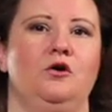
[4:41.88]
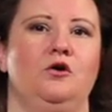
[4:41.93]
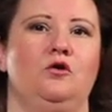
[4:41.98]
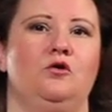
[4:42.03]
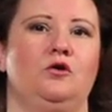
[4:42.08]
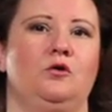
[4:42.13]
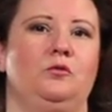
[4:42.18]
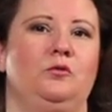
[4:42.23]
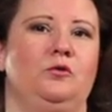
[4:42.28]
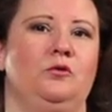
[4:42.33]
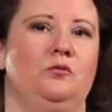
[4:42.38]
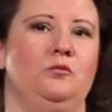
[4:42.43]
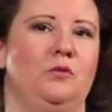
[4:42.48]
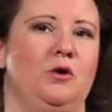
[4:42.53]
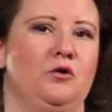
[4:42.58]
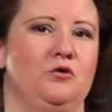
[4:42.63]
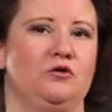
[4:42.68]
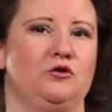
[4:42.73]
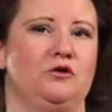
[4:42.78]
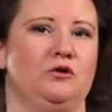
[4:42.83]
or
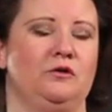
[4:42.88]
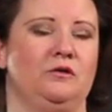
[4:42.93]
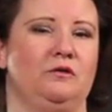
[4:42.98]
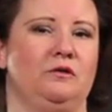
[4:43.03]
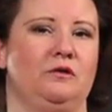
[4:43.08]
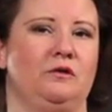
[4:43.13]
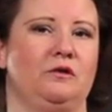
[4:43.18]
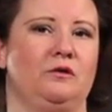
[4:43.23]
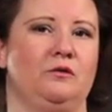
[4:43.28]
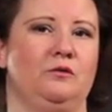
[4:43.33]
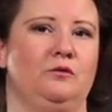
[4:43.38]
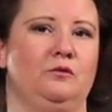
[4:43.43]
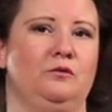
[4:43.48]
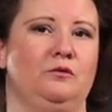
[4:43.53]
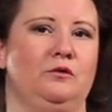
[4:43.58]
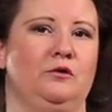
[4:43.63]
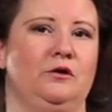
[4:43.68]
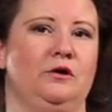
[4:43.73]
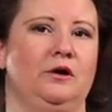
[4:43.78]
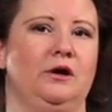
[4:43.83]
promotions,
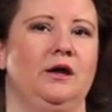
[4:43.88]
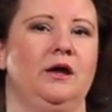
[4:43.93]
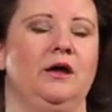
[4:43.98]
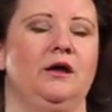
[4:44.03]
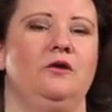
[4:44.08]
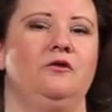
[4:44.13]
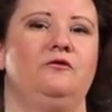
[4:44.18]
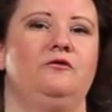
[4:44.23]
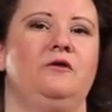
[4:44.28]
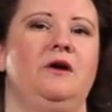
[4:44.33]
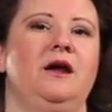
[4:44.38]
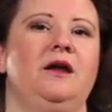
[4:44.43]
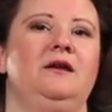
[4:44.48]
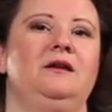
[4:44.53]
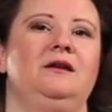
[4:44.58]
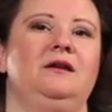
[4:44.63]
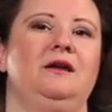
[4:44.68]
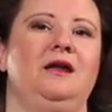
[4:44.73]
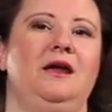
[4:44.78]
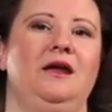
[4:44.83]
or
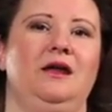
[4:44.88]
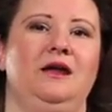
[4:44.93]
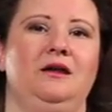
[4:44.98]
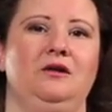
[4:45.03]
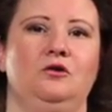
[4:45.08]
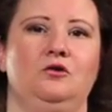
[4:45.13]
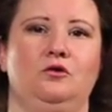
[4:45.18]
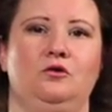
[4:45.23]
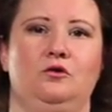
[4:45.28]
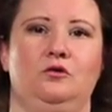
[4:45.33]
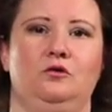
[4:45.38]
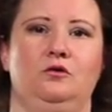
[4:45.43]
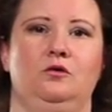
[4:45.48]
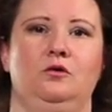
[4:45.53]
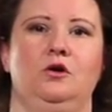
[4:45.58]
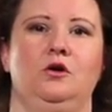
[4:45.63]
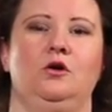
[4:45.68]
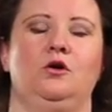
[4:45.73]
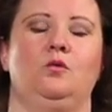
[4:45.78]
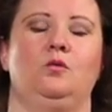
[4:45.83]
find an angle
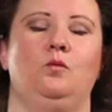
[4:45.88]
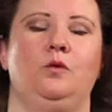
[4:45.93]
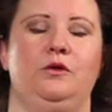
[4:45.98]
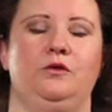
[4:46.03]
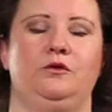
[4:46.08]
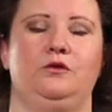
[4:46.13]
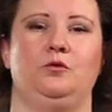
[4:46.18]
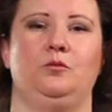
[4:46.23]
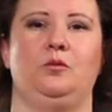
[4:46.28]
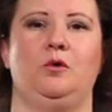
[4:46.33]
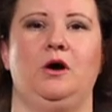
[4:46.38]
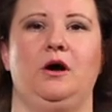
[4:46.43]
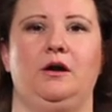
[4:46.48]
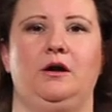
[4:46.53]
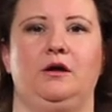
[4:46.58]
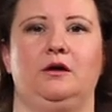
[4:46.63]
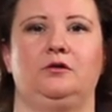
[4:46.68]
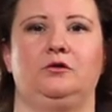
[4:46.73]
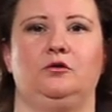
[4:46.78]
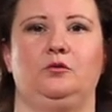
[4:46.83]
with your
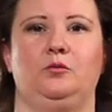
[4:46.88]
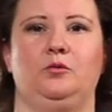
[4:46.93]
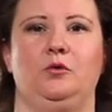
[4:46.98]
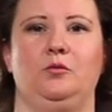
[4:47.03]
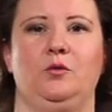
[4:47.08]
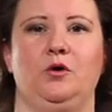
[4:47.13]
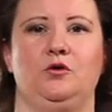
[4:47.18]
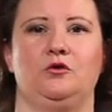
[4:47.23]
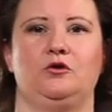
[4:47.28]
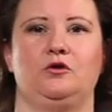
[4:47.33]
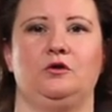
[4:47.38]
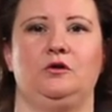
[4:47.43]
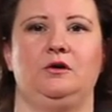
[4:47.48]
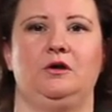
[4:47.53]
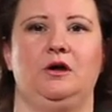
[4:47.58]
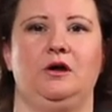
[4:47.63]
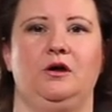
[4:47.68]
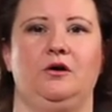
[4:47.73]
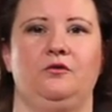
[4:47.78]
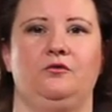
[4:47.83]
product or promotion
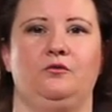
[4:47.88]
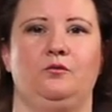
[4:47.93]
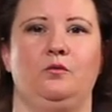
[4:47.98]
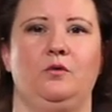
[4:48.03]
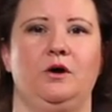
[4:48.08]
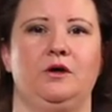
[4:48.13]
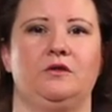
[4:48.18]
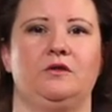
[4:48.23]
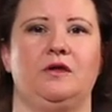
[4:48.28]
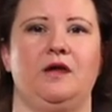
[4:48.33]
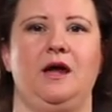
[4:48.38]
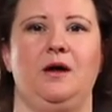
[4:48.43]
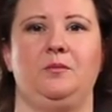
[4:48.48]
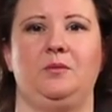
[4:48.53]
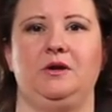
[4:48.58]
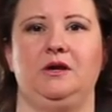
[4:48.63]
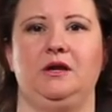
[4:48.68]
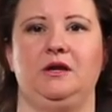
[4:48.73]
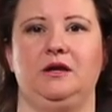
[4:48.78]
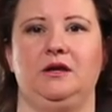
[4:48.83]
of what's
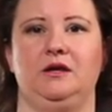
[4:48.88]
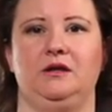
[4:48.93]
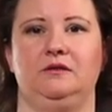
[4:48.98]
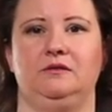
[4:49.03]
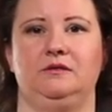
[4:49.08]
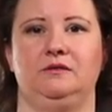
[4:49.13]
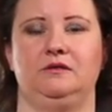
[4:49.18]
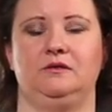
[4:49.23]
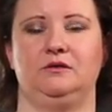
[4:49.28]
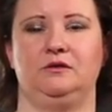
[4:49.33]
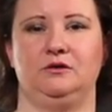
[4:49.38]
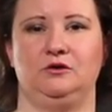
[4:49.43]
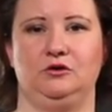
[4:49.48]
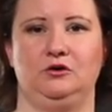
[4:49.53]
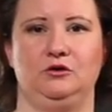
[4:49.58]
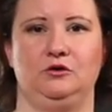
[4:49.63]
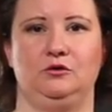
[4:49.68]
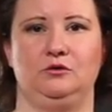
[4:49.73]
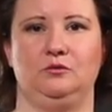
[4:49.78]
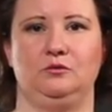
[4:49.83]
happening in the
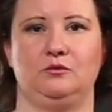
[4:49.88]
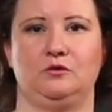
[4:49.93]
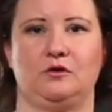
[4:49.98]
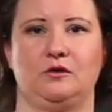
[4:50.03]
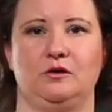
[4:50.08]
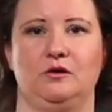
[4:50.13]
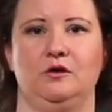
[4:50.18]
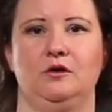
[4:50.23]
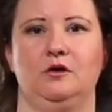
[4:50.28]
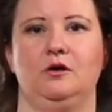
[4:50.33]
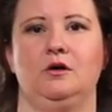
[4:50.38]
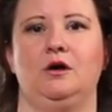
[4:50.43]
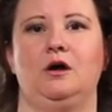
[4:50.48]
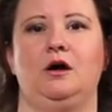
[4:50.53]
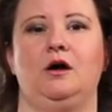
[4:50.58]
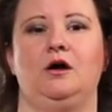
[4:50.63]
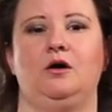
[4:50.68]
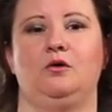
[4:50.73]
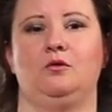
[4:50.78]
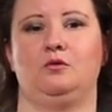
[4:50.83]
news
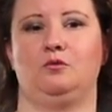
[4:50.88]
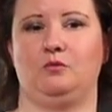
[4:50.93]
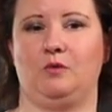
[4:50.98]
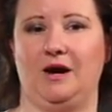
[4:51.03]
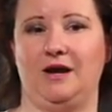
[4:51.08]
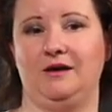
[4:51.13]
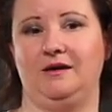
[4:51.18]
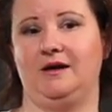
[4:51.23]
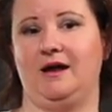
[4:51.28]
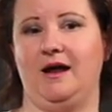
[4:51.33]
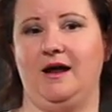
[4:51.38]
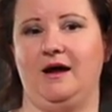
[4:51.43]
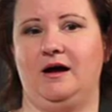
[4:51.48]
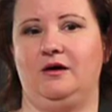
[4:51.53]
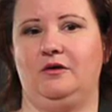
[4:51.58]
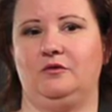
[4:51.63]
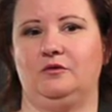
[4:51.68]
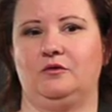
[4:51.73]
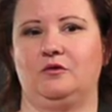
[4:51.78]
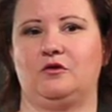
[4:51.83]
right now
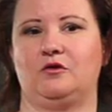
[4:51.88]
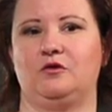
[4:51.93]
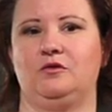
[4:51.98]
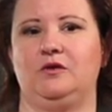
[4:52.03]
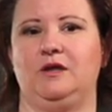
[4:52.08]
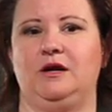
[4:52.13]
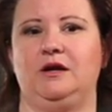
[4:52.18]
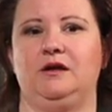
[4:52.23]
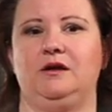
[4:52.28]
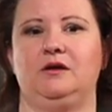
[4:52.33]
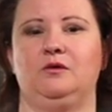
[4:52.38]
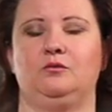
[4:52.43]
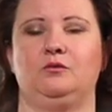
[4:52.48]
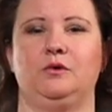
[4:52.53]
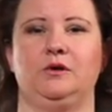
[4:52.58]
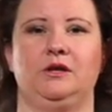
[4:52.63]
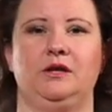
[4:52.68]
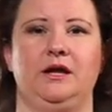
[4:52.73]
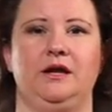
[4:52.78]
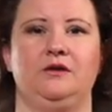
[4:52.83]
so that it
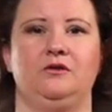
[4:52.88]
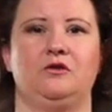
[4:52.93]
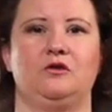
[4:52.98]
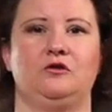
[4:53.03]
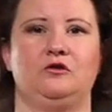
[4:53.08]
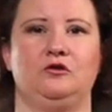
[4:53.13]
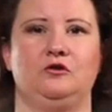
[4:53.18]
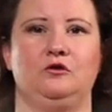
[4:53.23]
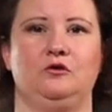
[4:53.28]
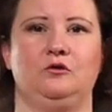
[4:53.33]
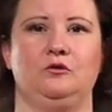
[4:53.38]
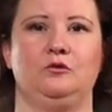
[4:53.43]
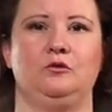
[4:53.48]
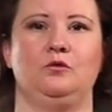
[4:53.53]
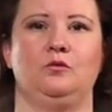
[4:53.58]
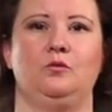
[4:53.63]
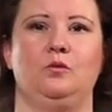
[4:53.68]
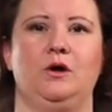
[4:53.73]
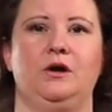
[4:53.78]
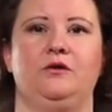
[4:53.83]
relates to
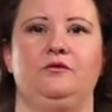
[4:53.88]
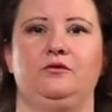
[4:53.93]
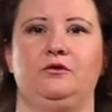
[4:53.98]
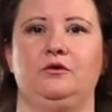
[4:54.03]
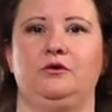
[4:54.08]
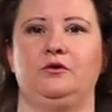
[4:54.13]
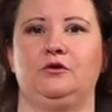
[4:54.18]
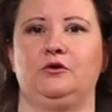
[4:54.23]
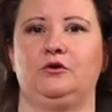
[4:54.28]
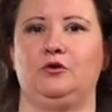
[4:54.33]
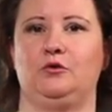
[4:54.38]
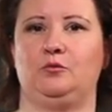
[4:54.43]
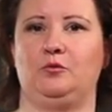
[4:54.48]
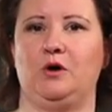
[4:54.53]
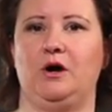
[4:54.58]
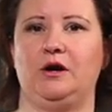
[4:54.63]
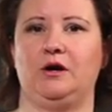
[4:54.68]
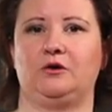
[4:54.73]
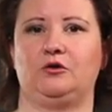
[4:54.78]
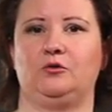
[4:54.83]
whatever your
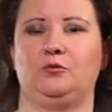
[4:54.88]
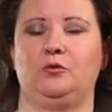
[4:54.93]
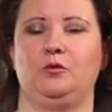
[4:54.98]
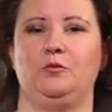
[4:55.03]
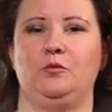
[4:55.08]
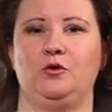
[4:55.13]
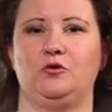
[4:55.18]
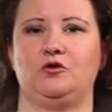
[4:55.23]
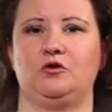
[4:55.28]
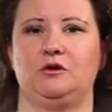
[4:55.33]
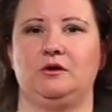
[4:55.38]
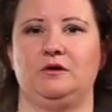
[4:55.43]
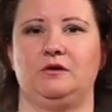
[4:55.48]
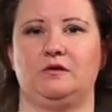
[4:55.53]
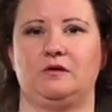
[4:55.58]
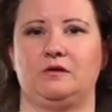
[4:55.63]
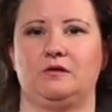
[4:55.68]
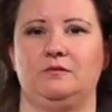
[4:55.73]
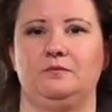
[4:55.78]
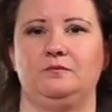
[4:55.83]
product or promotion
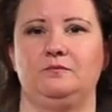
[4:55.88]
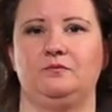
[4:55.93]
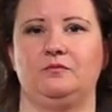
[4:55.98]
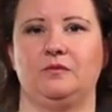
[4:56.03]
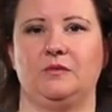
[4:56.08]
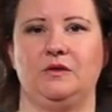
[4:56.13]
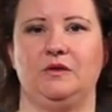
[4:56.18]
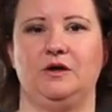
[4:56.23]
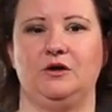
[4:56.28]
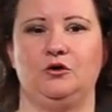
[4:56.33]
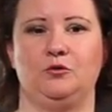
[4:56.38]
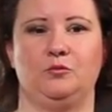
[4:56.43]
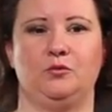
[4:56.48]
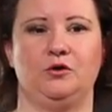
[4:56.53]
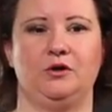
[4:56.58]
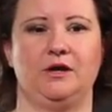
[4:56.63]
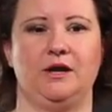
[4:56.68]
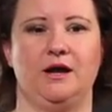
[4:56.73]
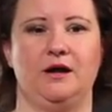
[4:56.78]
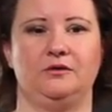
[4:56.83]
is that you're
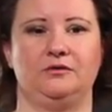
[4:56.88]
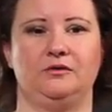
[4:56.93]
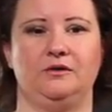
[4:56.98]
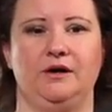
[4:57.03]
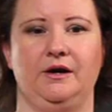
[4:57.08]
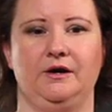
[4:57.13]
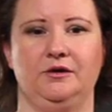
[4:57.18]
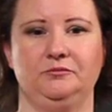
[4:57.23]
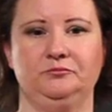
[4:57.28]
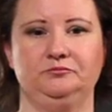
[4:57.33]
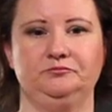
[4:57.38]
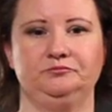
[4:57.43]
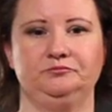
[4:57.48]
putting out there.